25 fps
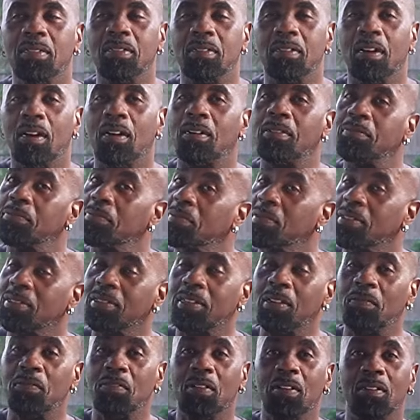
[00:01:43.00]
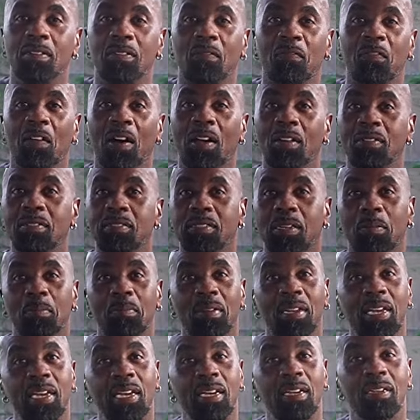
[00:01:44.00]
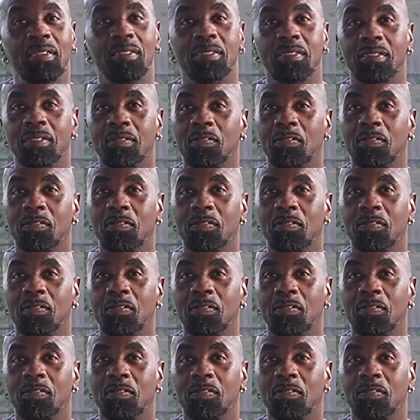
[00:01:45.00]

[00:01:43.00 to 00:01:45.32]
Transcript: it's you know it's difficult to follow some lead.